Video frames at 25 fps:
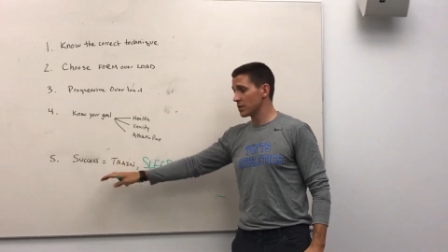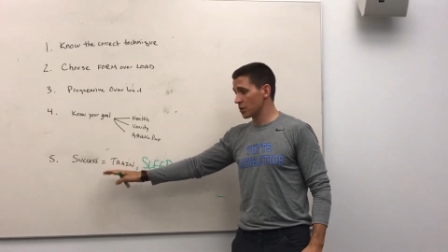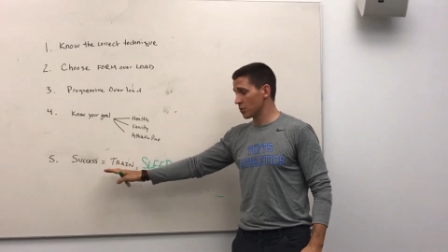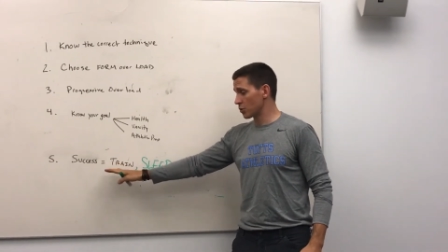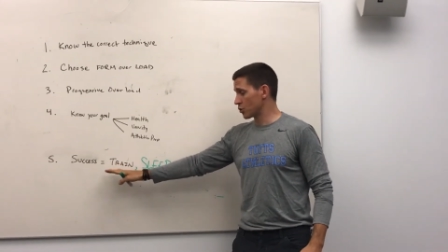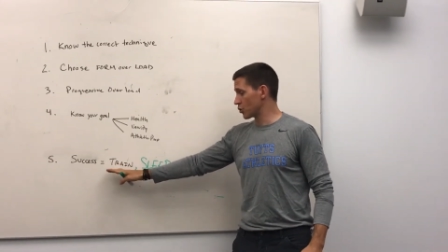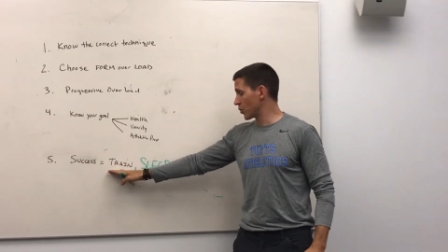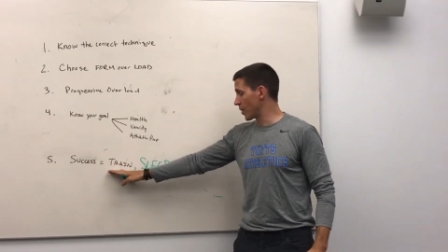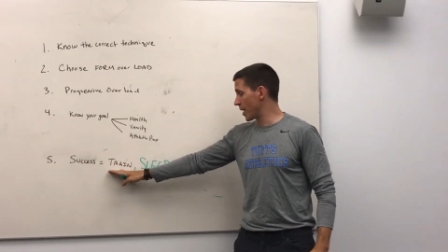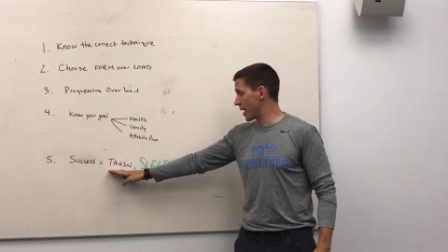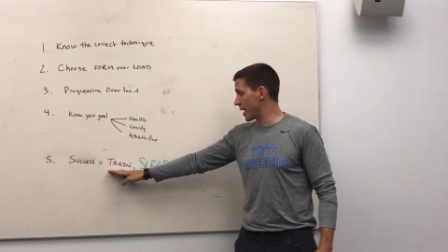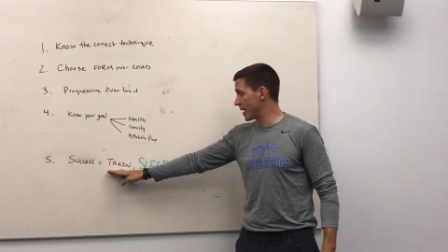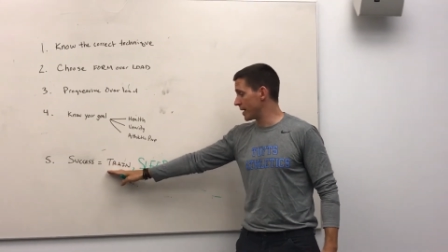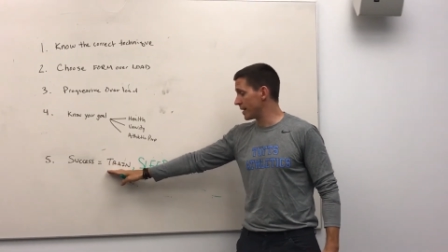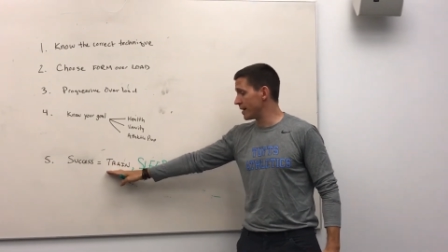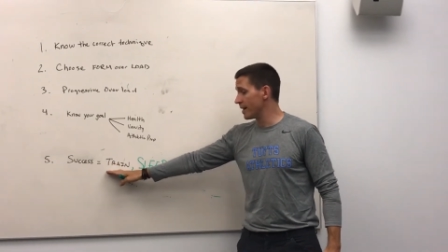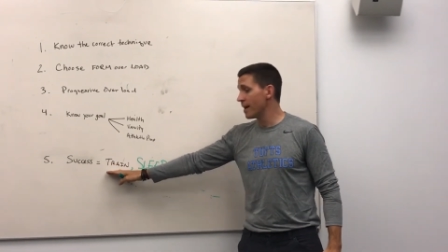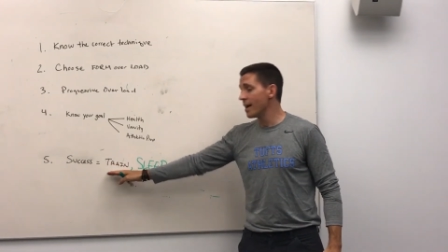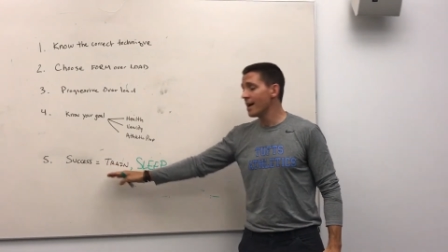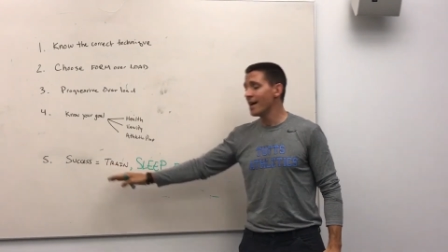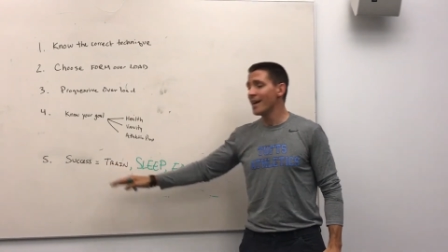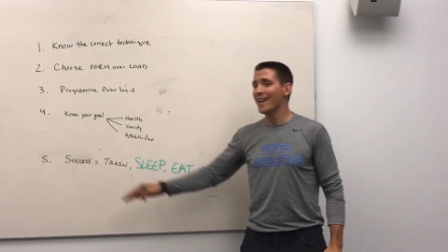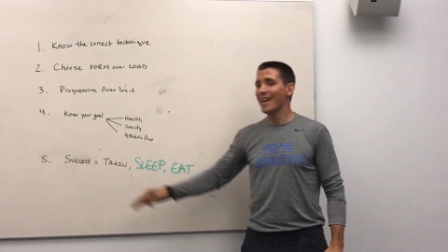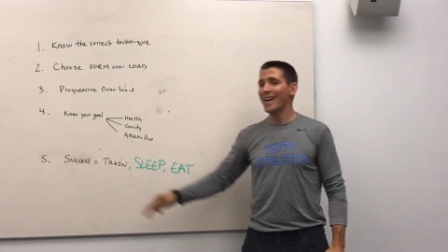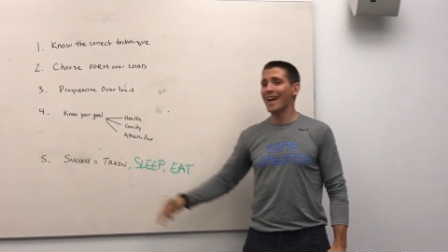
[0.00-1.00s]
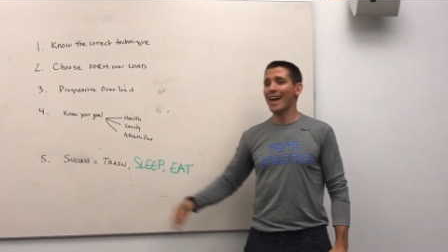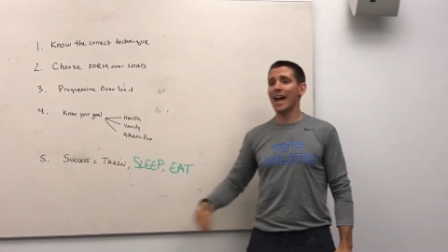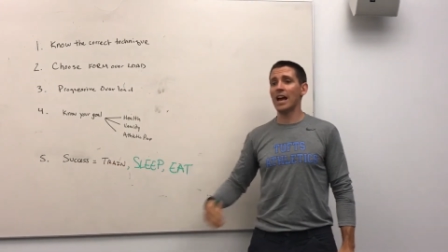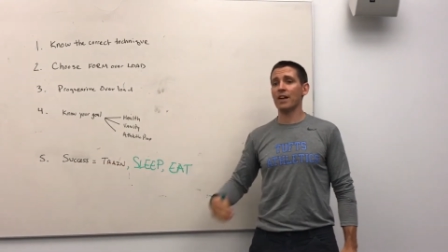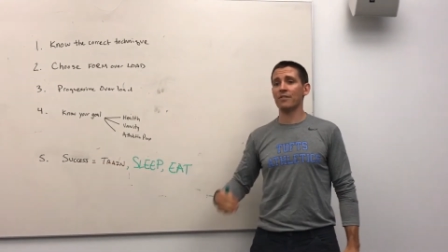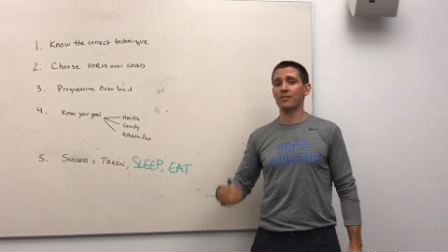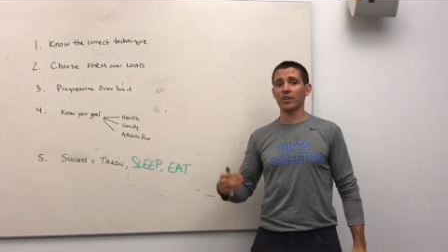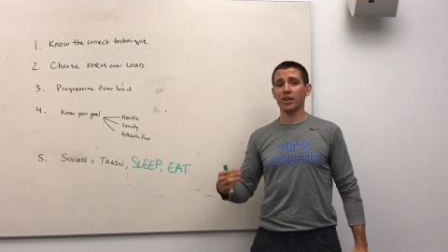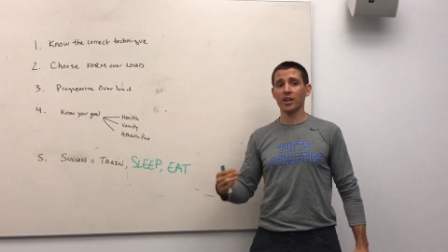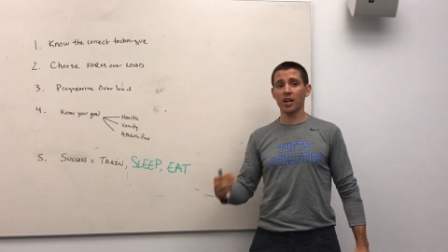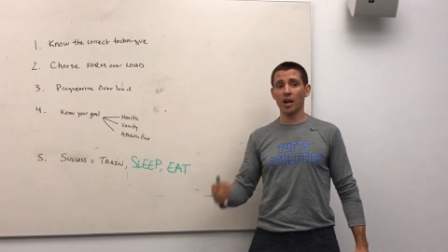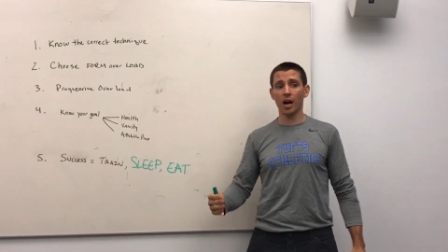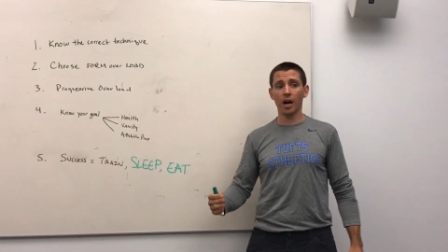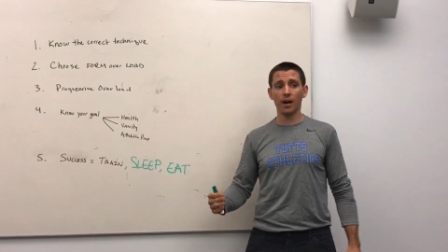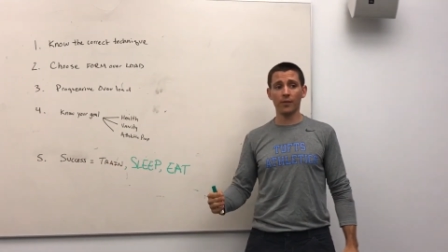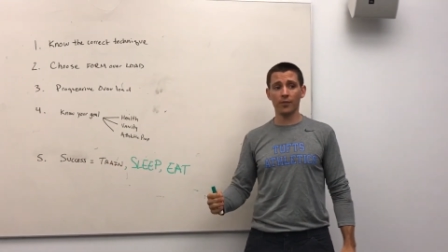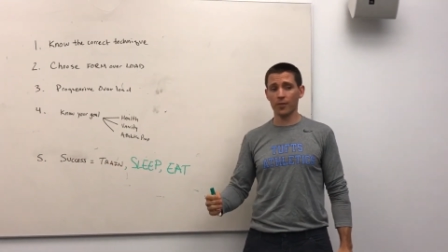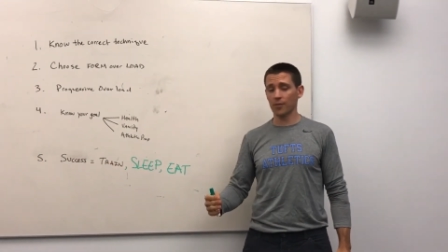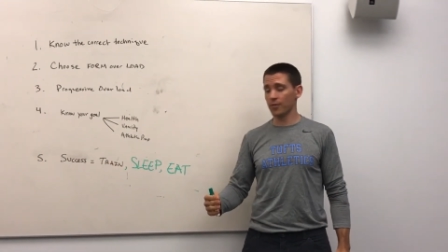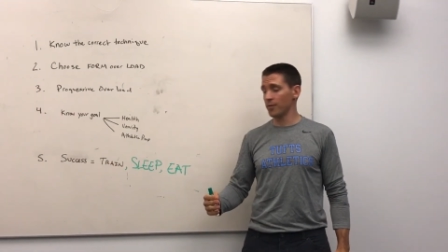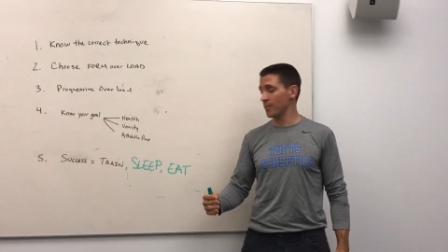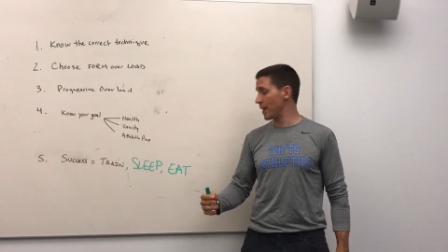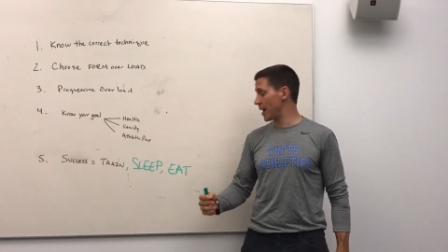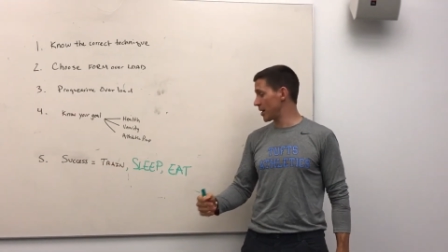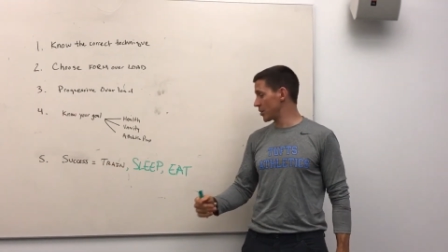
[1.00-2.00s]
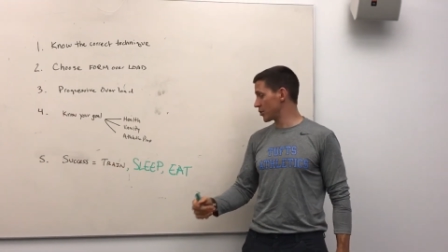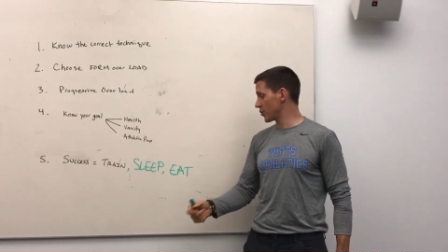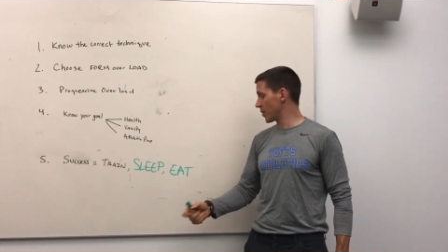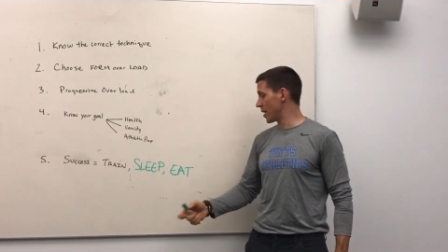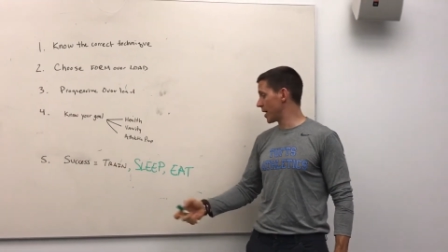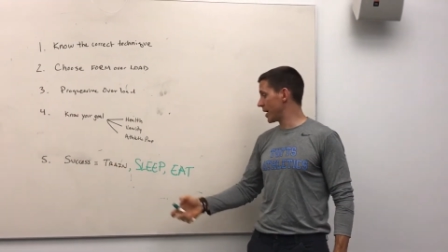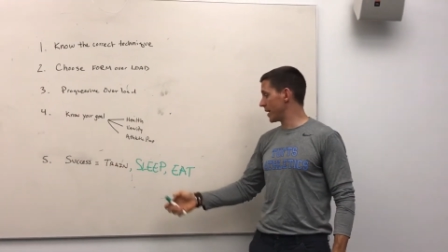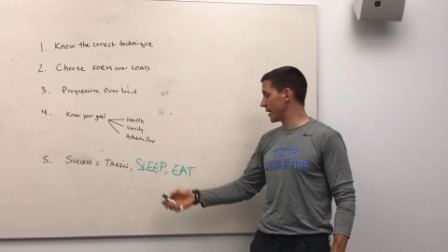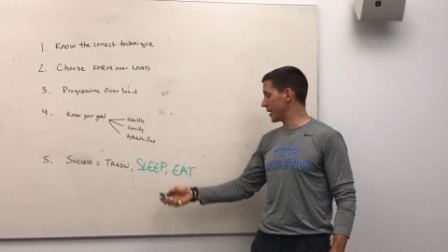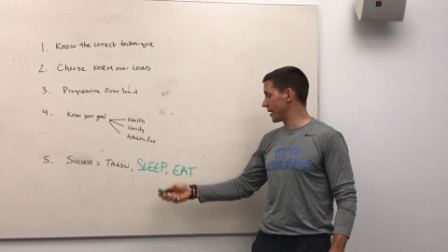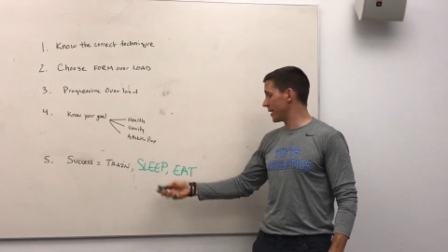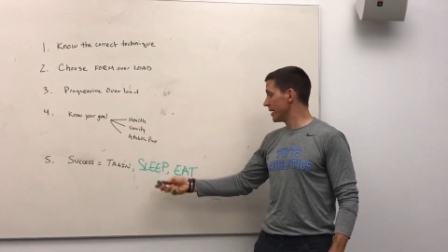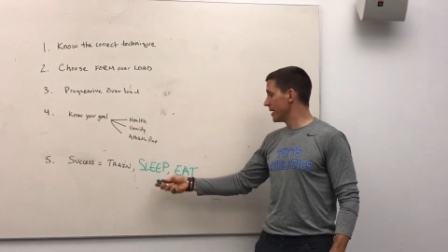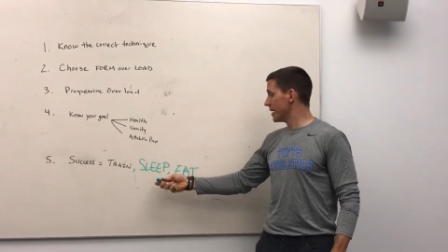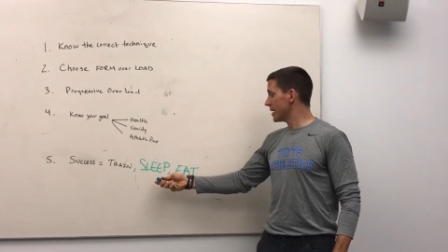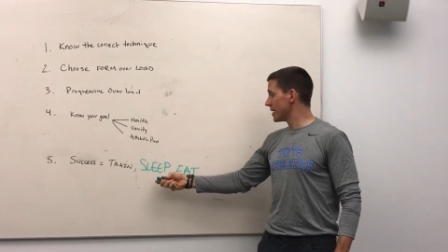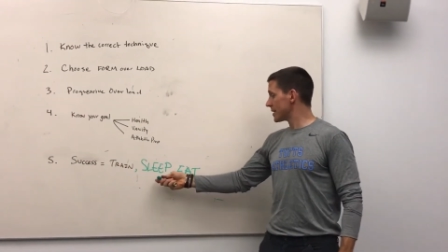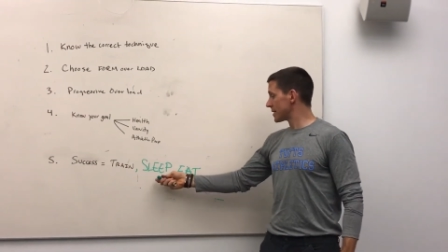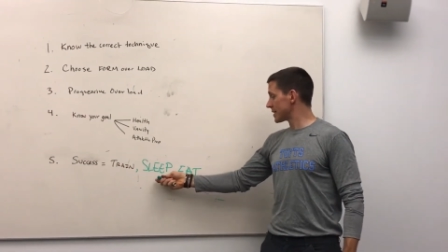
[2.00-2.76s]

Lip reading: so train, and recover from that training.